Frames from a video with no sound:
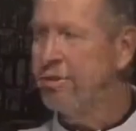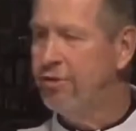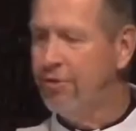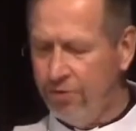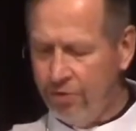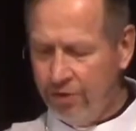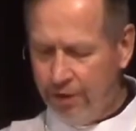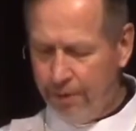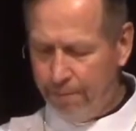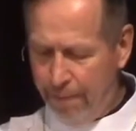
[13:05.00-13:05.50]
to
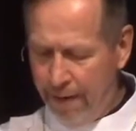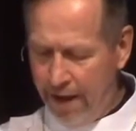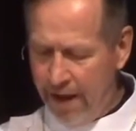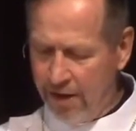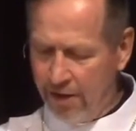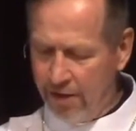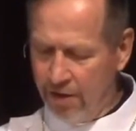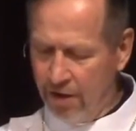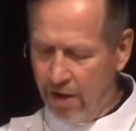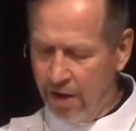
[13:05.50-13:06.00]

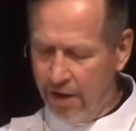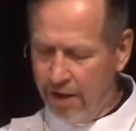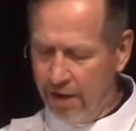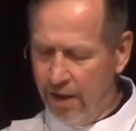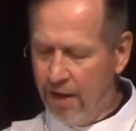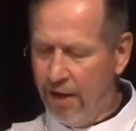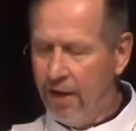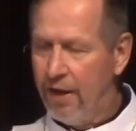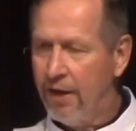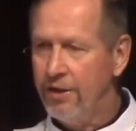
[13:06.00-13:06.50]
depend on,
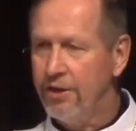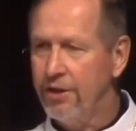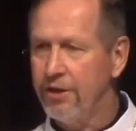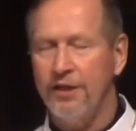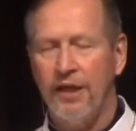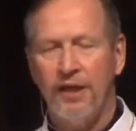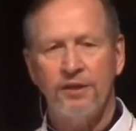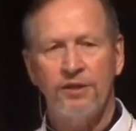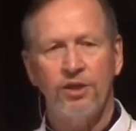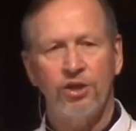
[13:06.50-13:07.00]
just
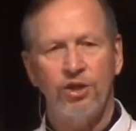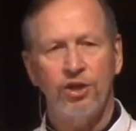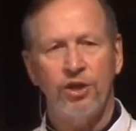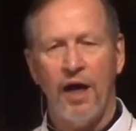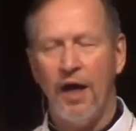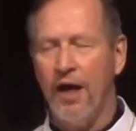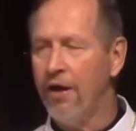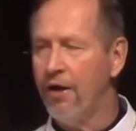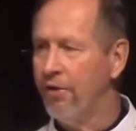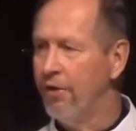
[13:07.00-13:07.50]
as a
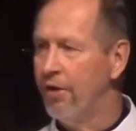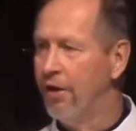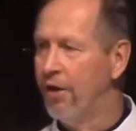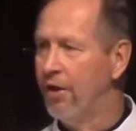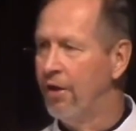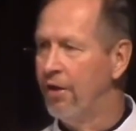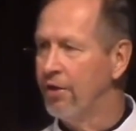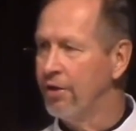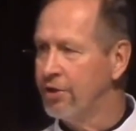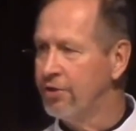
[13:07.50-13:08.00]
child
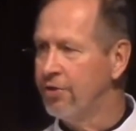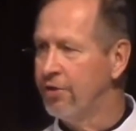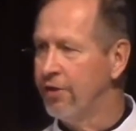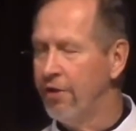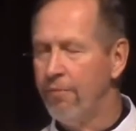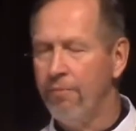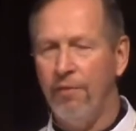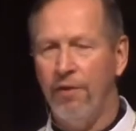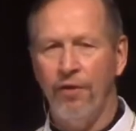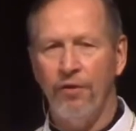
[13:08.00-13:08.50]
looks to
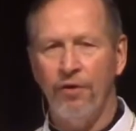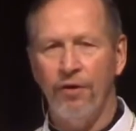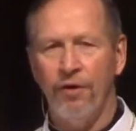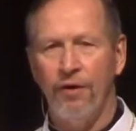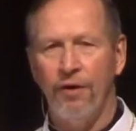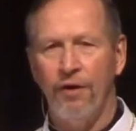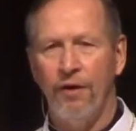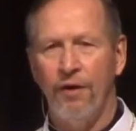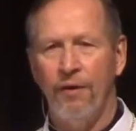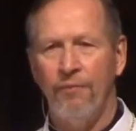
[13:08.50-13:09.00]
their mother
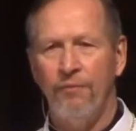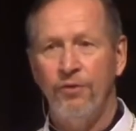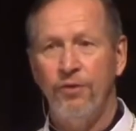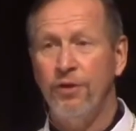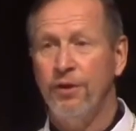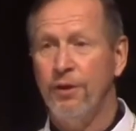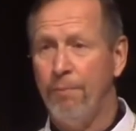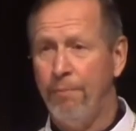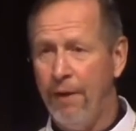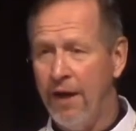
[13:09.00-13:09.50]
to
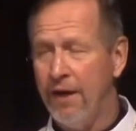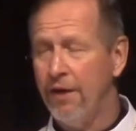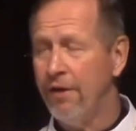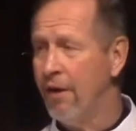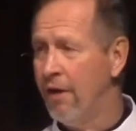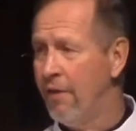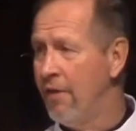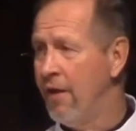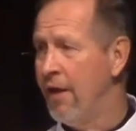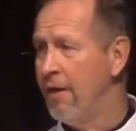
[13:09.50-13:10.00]
depend
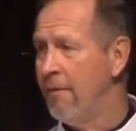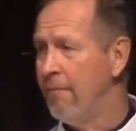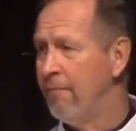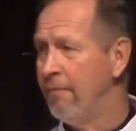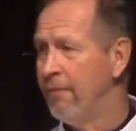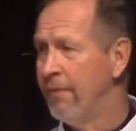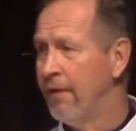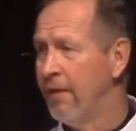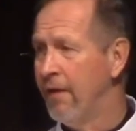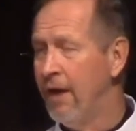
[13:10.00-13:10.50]
on them
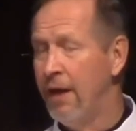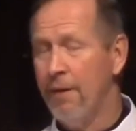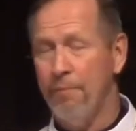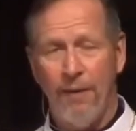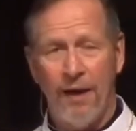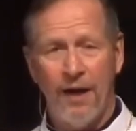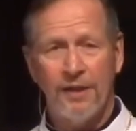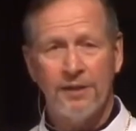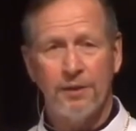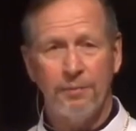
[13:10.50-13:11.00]
and
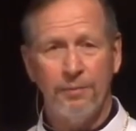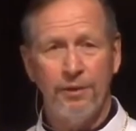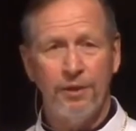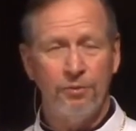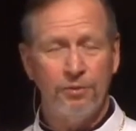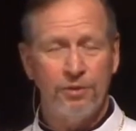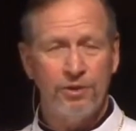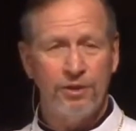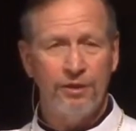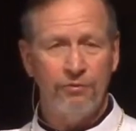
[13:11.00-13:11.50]
possibly to
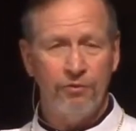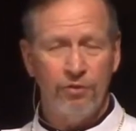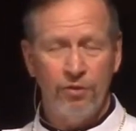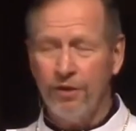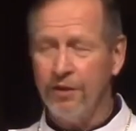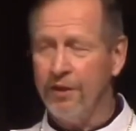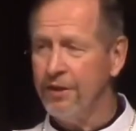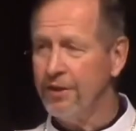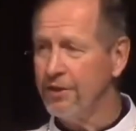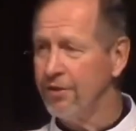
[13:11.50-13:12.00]
receive
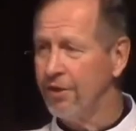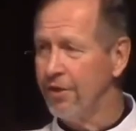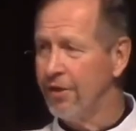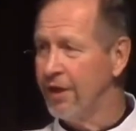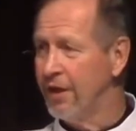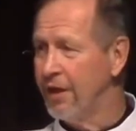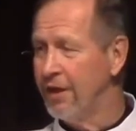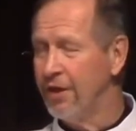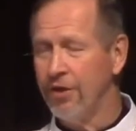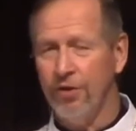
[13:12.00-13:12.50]
cookies or to
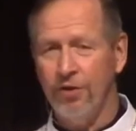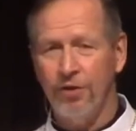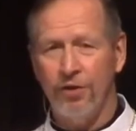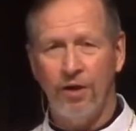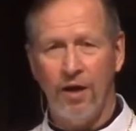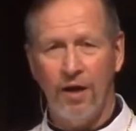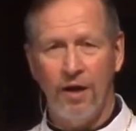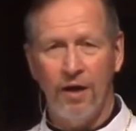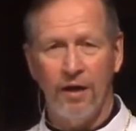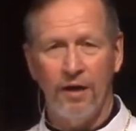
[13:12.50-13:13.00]
get a good
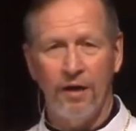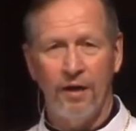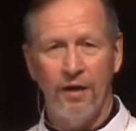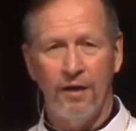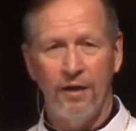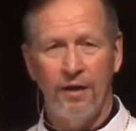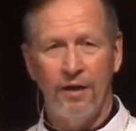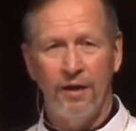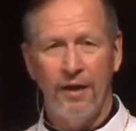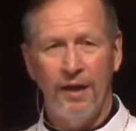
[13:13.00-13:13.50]
hug.
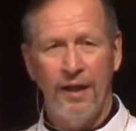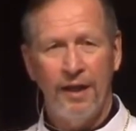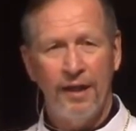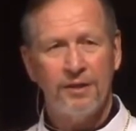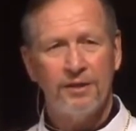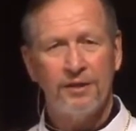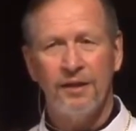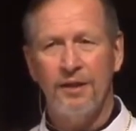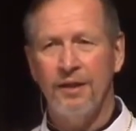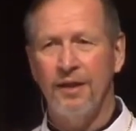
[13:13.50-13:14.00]

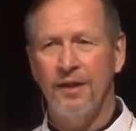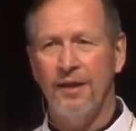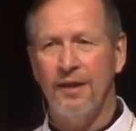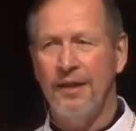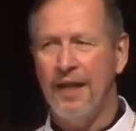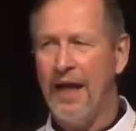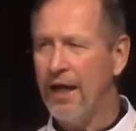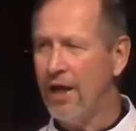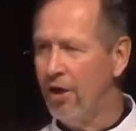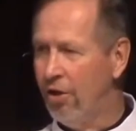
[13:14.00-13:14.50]
It's
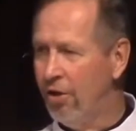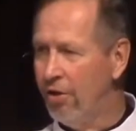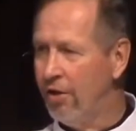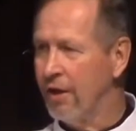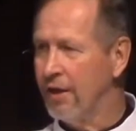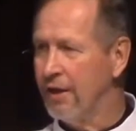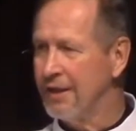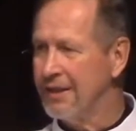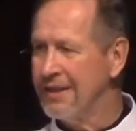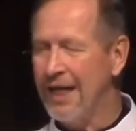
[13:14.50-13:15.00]
that look,
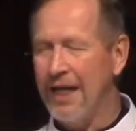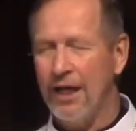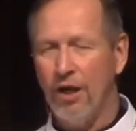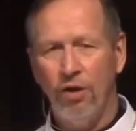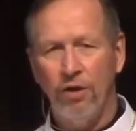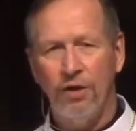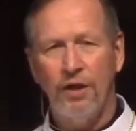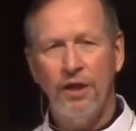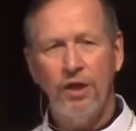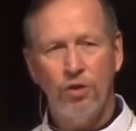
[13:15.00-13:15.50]
it's that
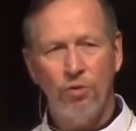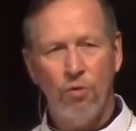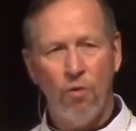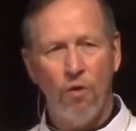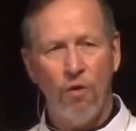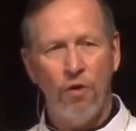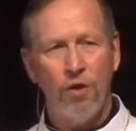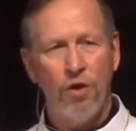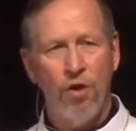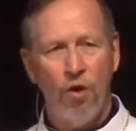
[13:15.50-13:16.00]
looking
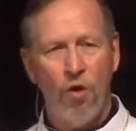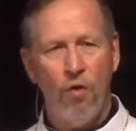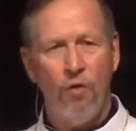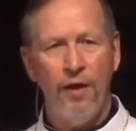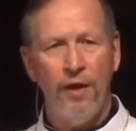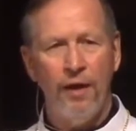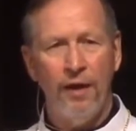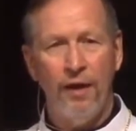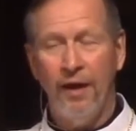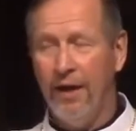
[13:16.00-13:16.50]
toward,
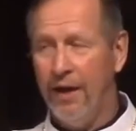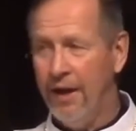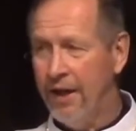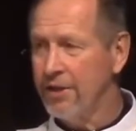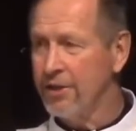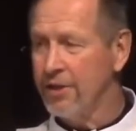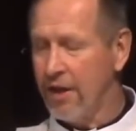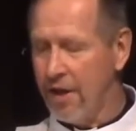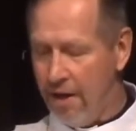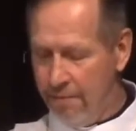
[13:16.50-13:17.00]
knowing
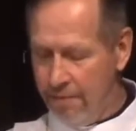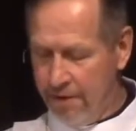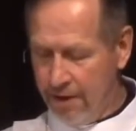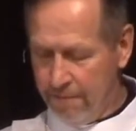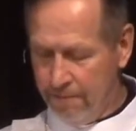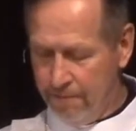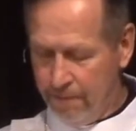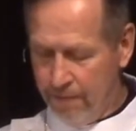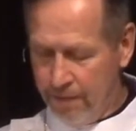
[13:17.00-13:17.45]
it's coming.